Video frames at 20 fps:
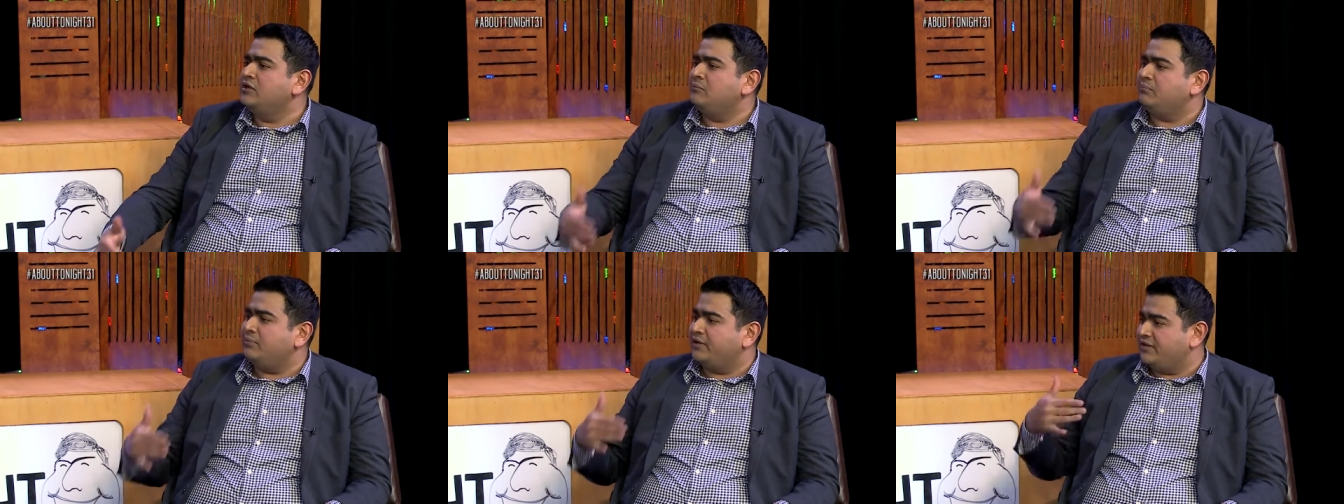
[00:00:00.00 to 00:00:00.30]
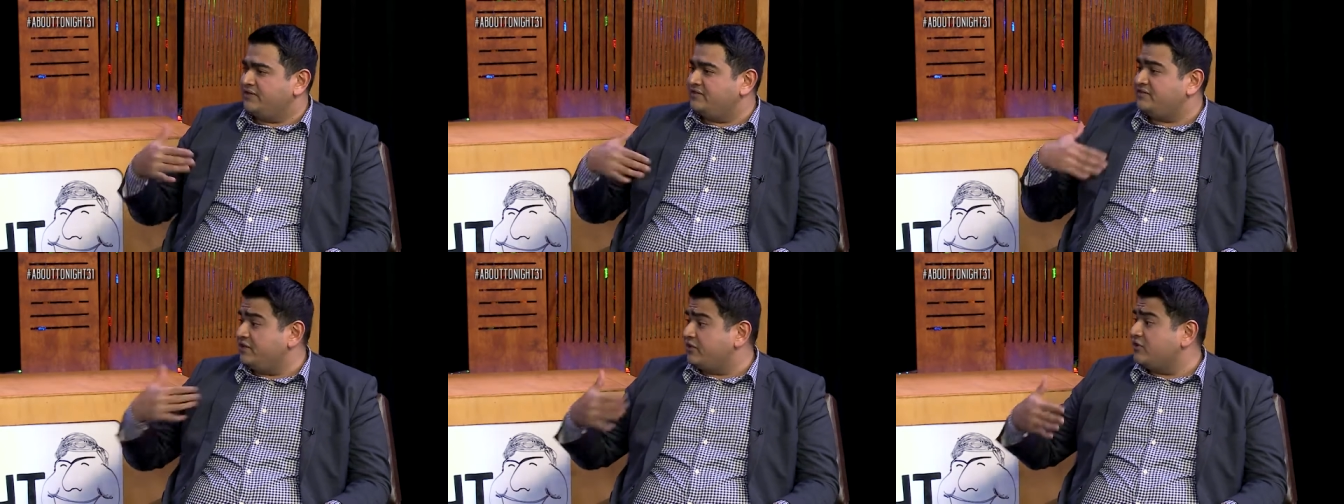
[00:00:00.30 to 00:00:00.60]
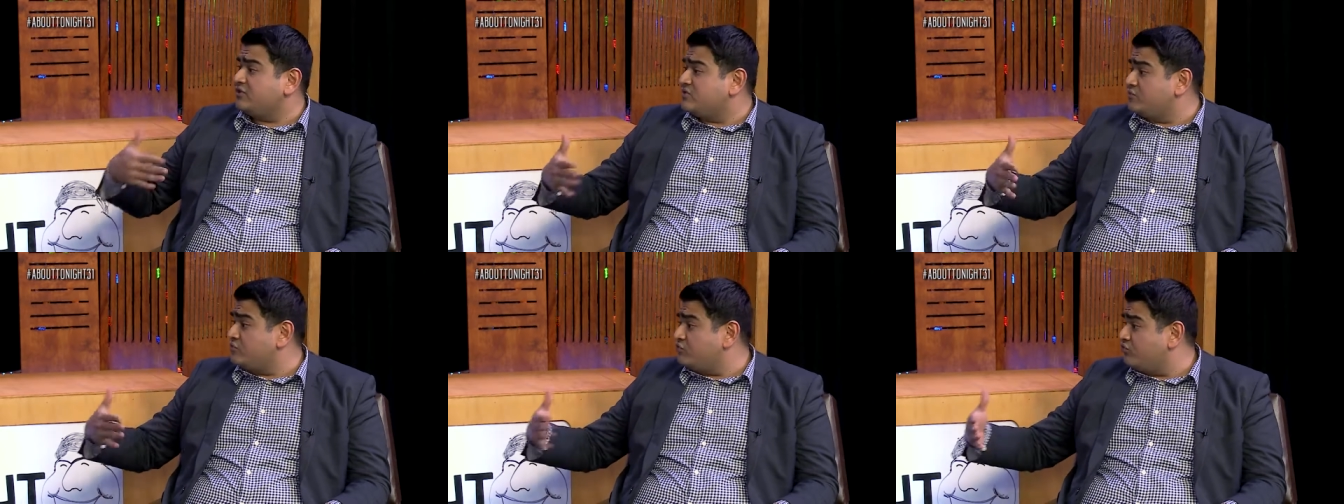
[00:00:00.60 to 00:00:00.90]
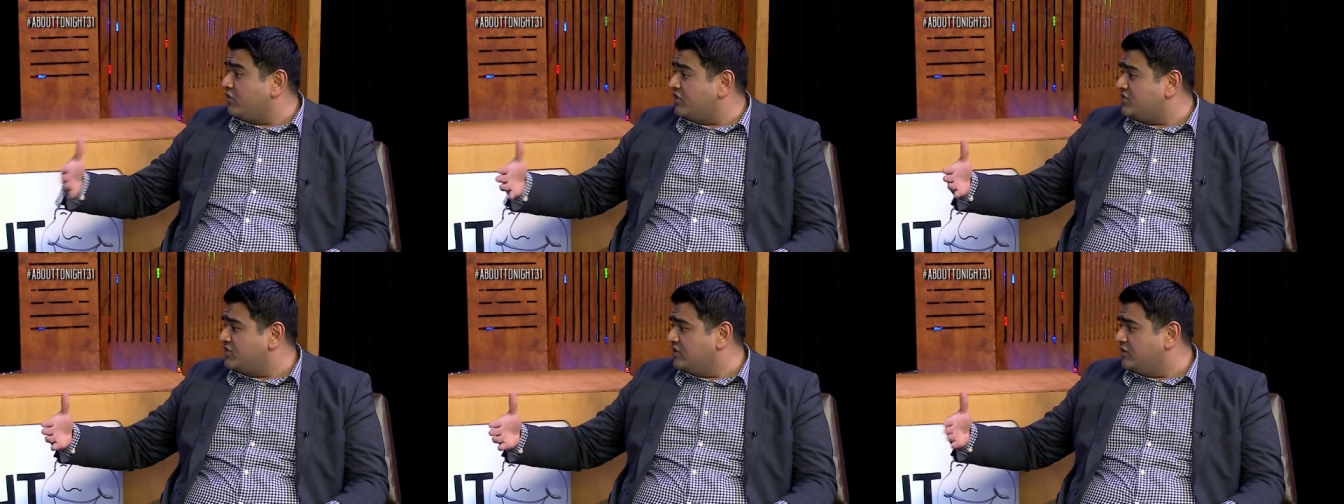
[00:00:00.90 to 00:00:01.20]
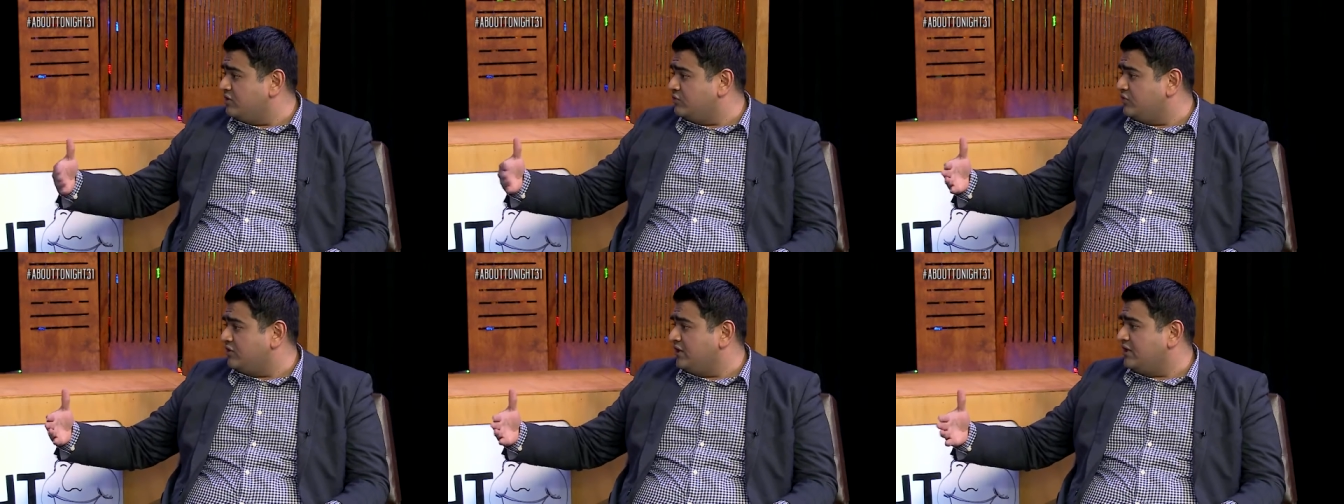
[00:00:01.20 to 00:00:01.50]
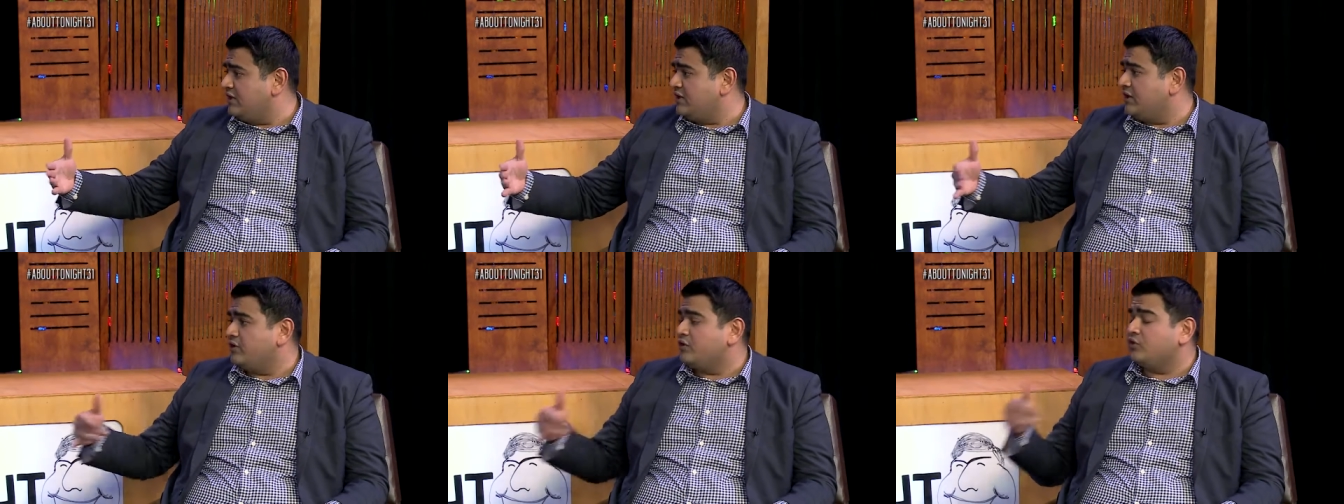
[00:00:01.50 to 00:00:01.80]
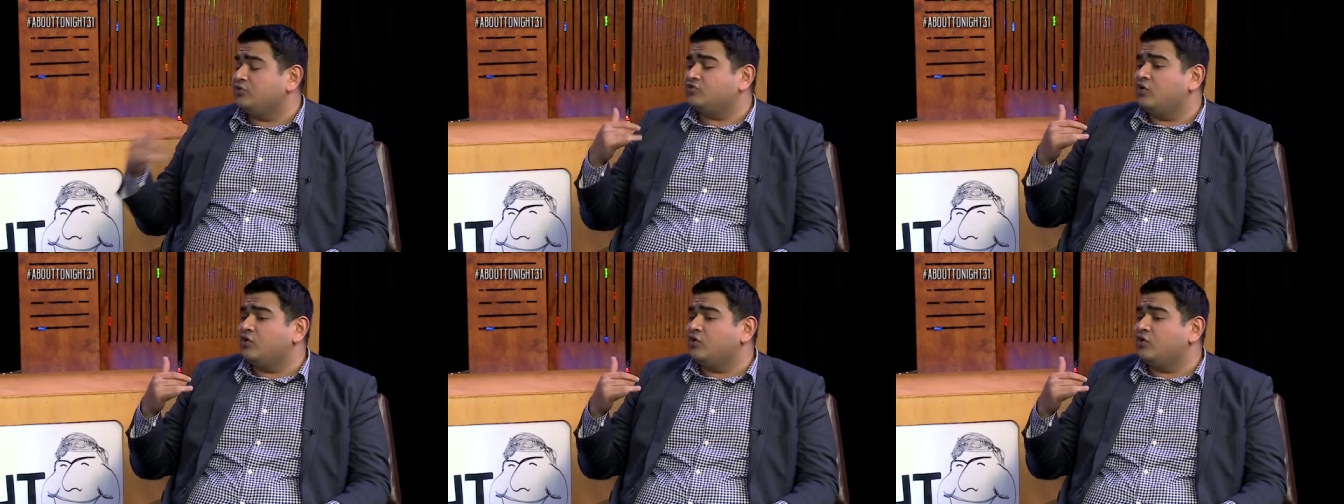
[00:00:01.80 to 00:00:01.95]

But instead, because he was rushing to get it out, he goes,